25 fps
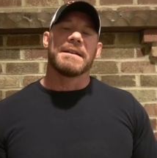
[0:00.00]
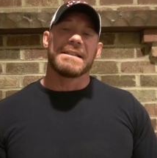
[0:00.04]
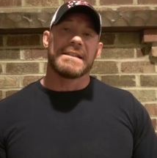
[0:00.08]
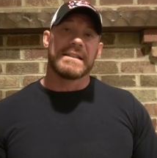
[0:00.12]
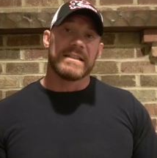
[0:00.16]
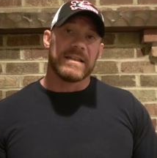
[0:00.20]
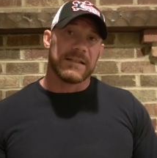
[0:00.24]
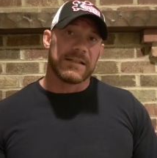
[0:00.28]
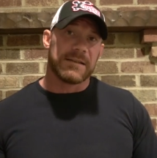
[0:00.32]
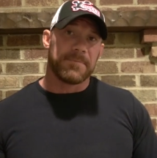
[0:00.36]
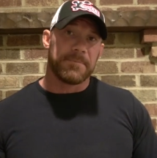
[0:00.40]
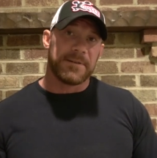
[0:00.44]

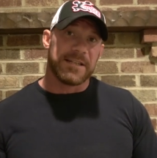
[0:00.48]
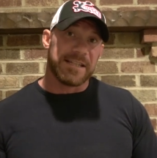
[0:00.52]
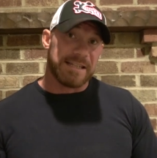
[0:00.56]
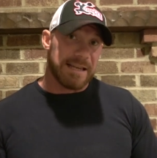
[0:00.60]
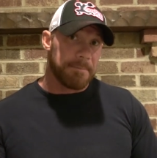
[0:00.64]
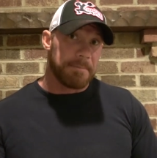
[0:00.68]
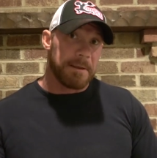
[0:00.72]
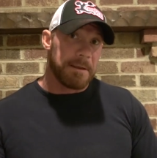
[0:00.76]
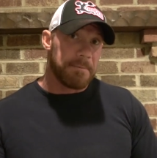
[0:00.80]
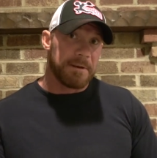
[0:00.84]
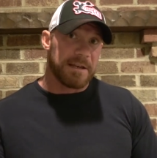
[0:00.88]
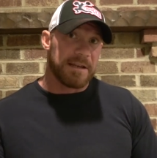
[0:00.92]
It's just
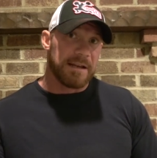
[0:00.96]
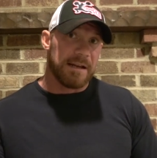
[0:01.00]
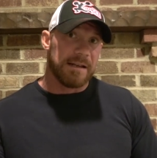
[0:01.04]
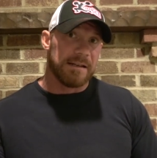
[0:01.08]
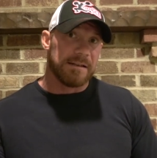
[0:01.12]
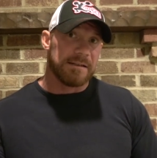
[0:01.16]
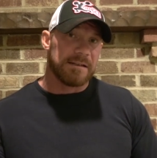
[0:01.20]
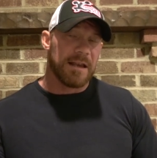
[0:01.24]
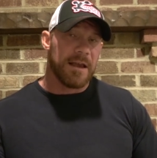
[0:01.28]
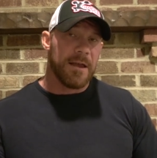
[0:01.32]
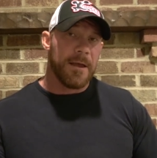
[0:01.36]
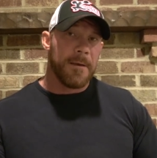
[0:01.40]
simply
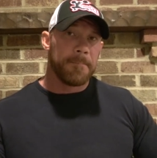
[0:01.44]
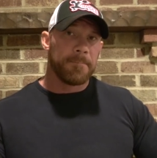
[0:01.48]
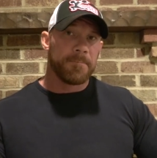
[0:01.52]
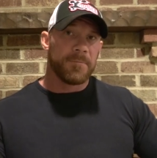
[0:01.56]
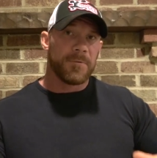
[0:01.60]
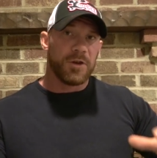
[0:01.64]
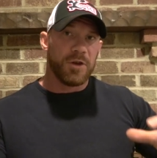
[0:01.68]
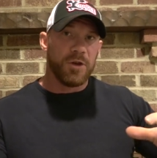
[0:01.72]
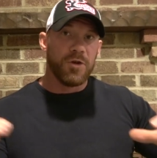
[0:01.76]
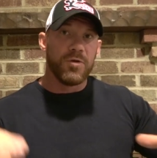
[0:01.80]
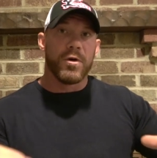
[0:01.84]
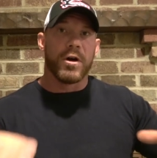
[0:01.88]
because
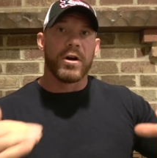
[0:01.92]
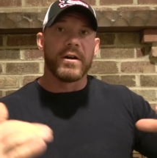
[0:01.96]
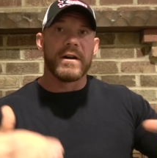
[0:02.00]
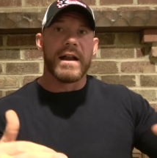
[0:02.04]
you